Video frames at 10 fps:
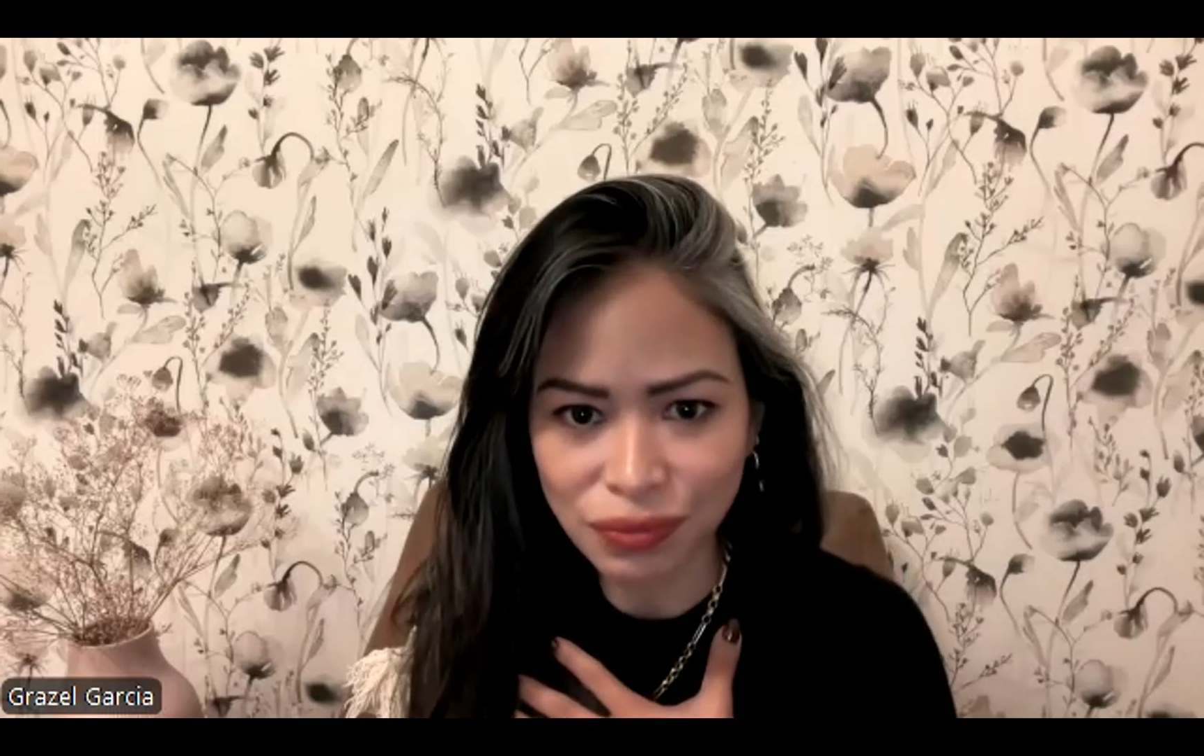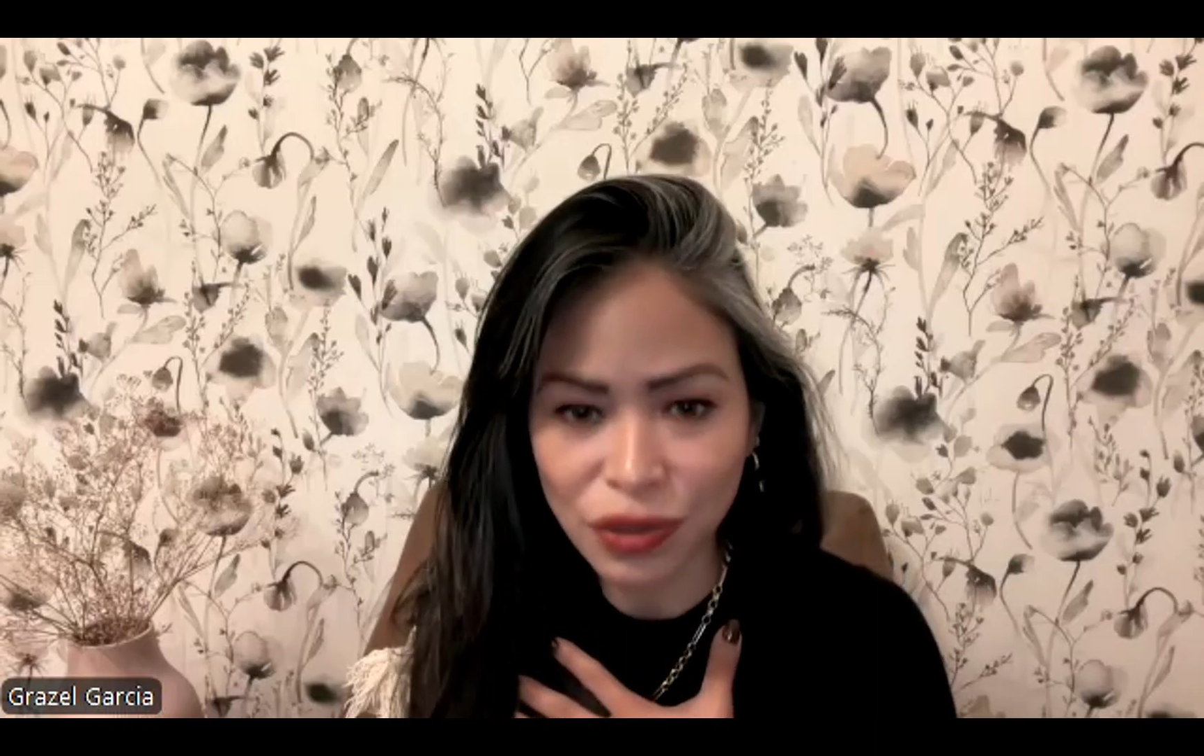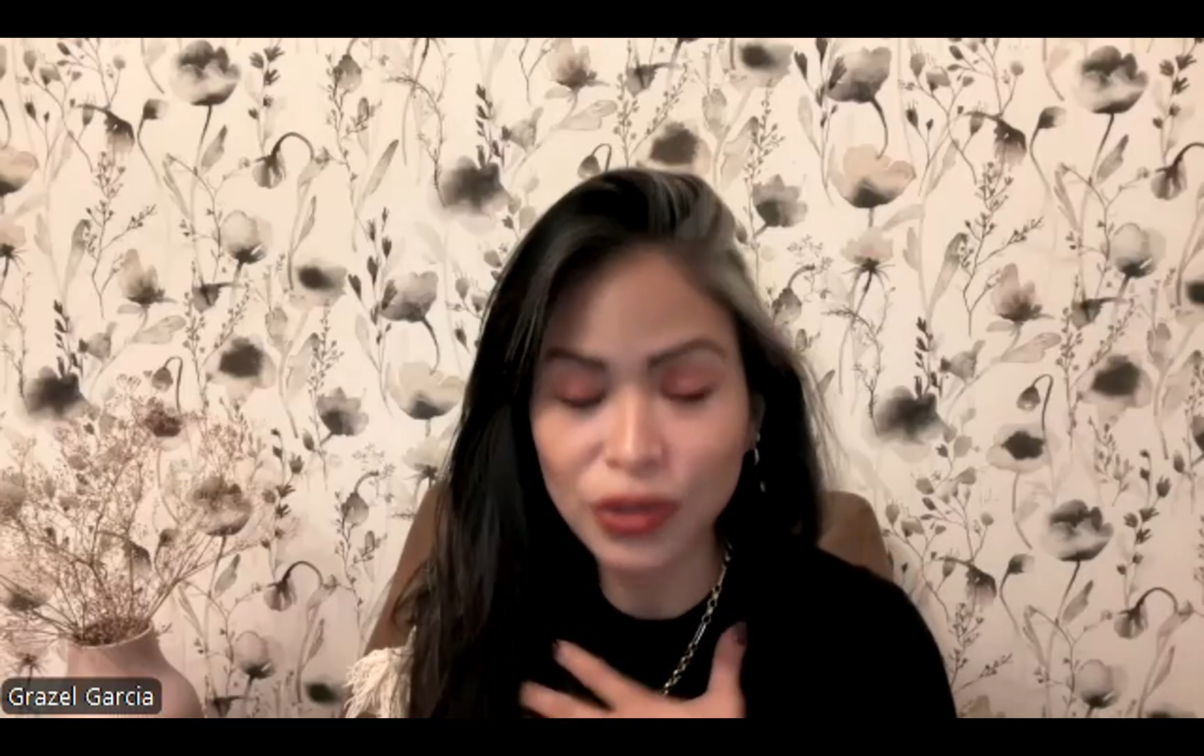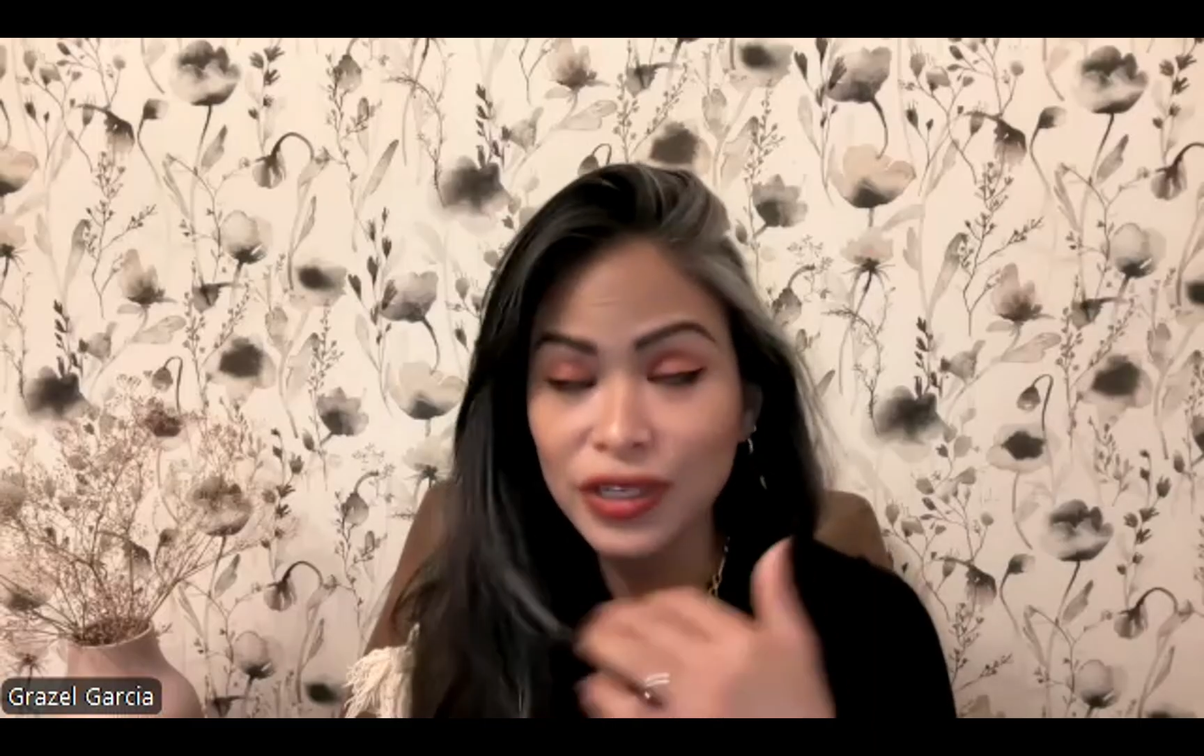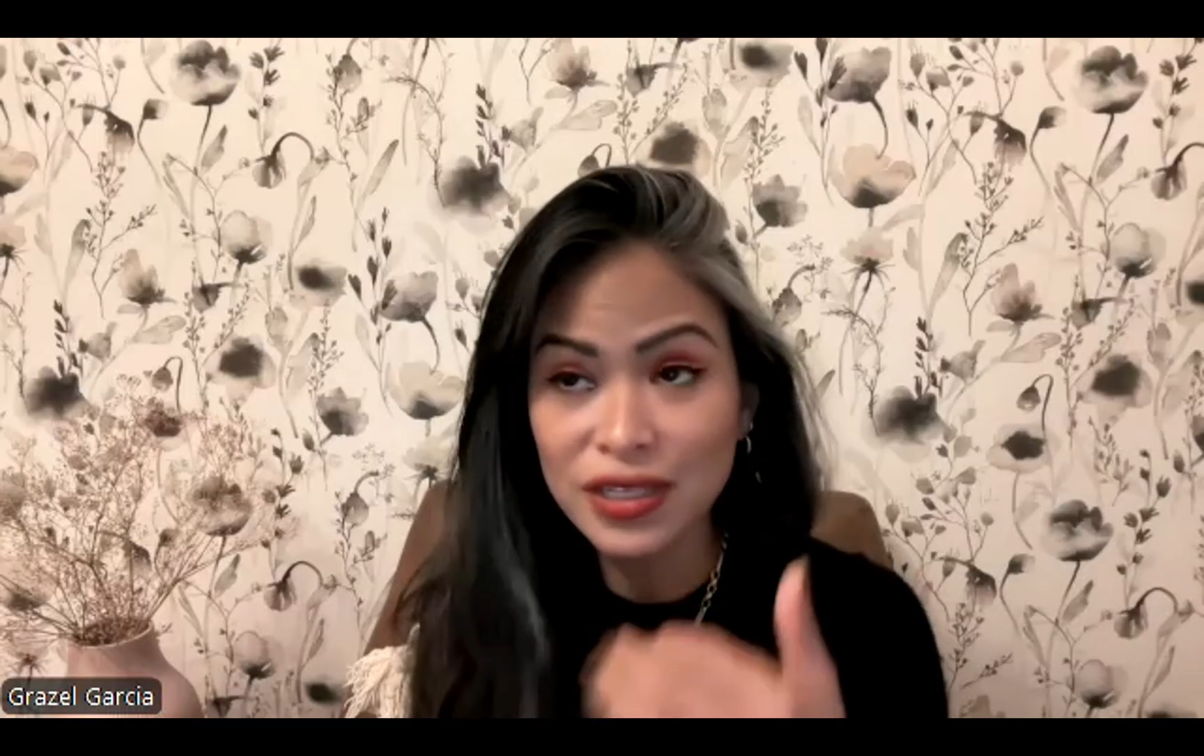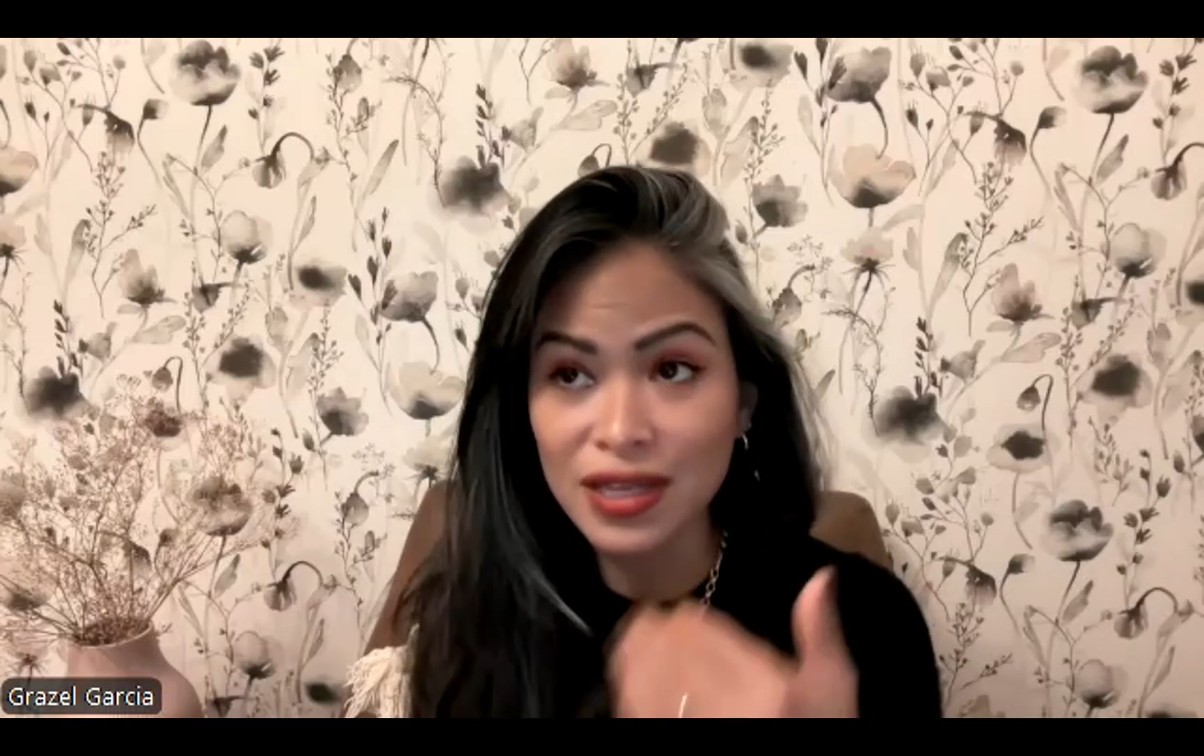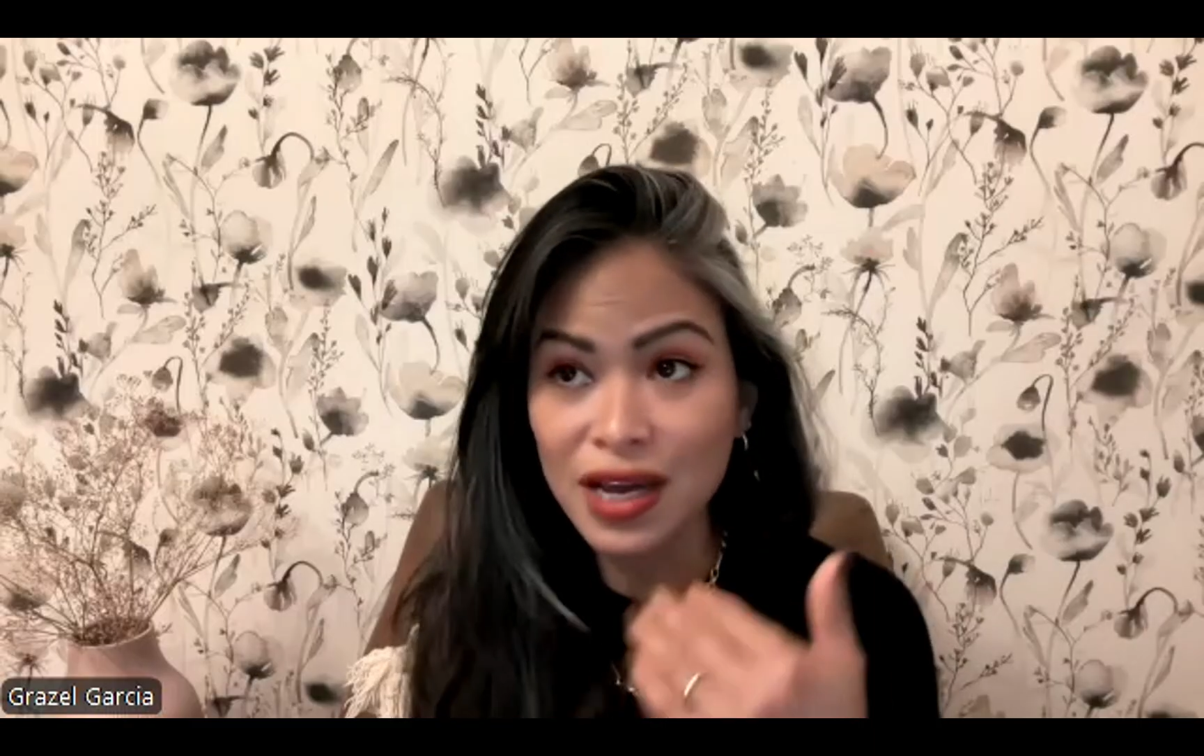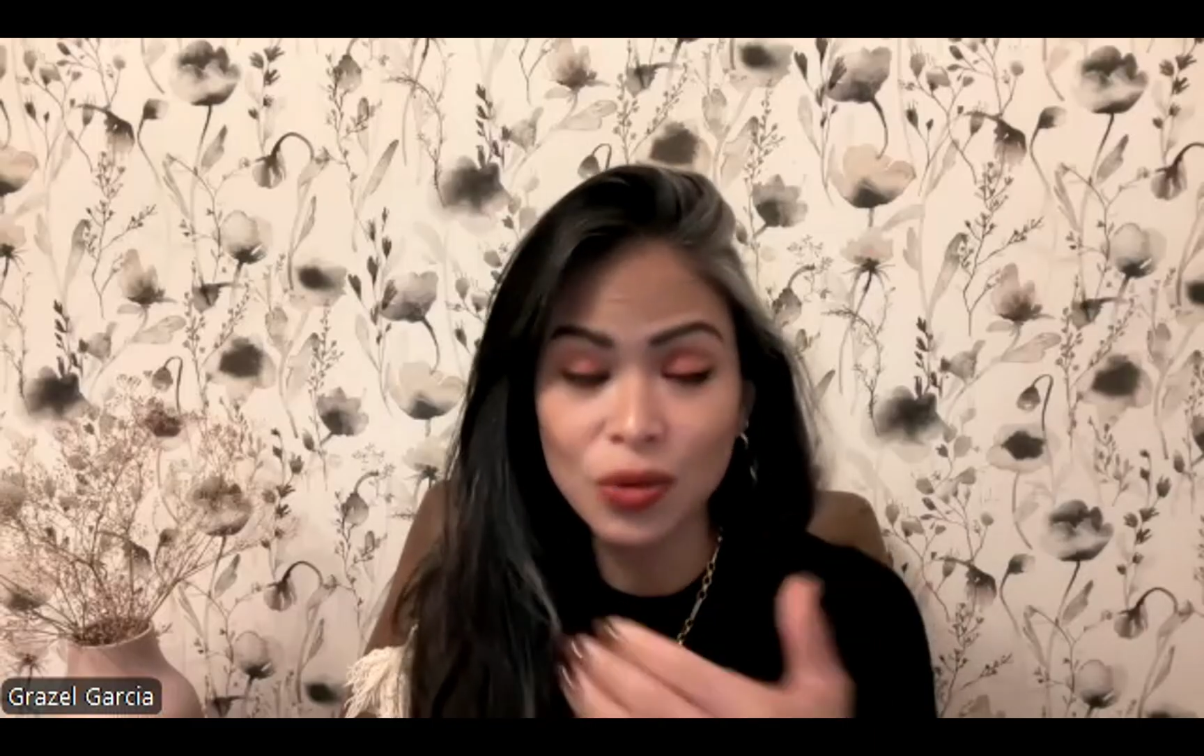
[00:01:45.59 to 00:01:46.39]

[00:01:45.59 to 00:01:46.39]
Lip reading: or that's not